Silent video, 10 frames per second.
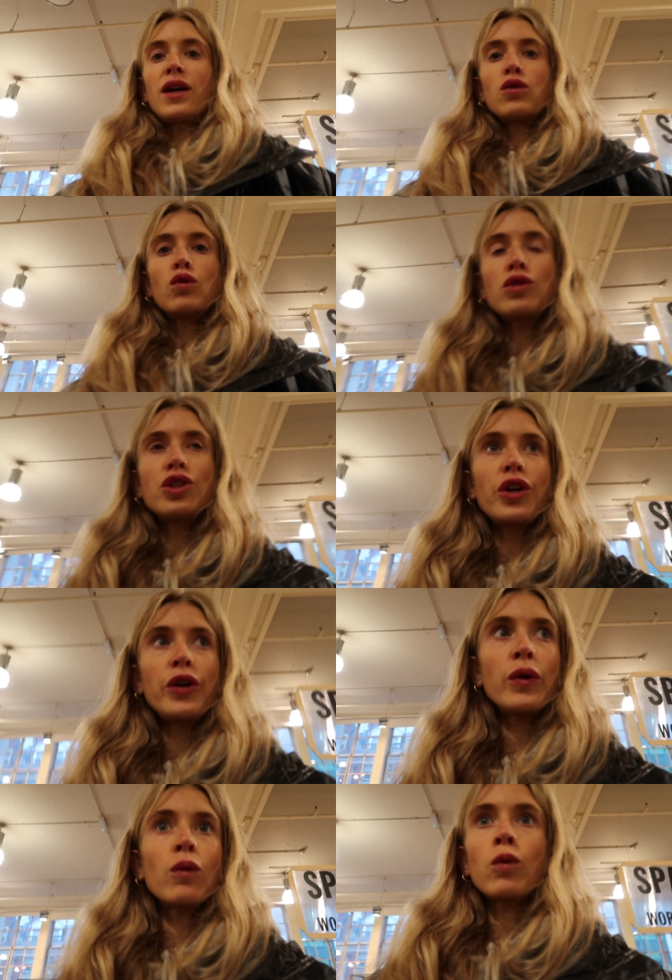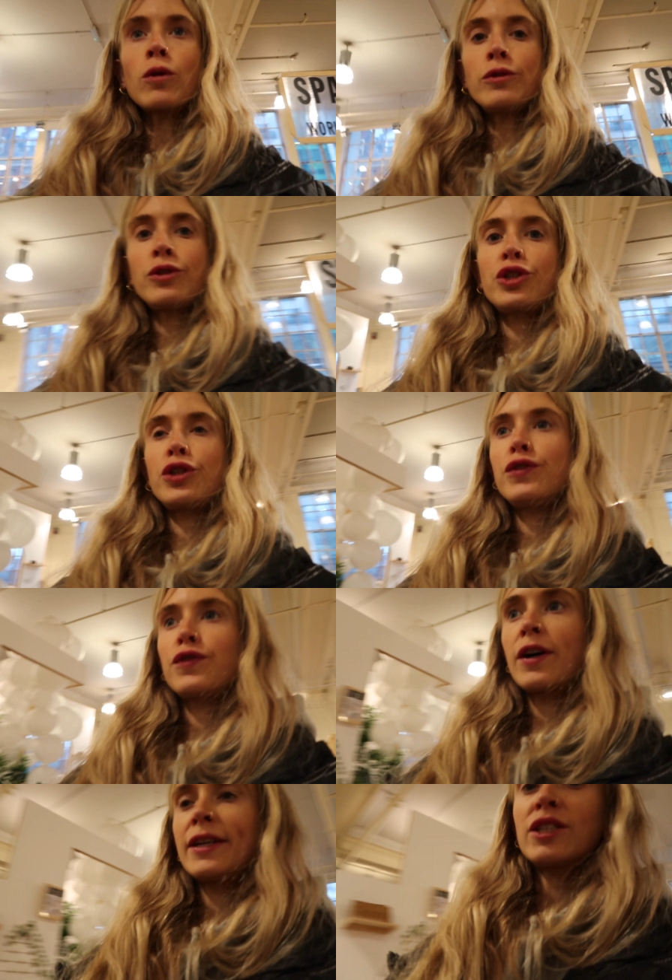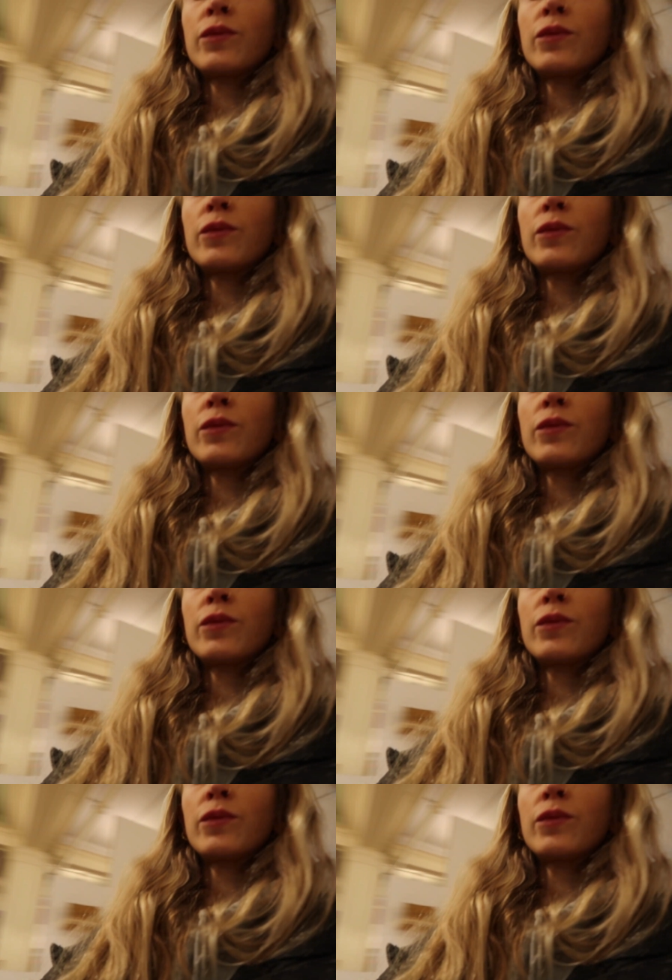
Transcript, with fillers: I also want to find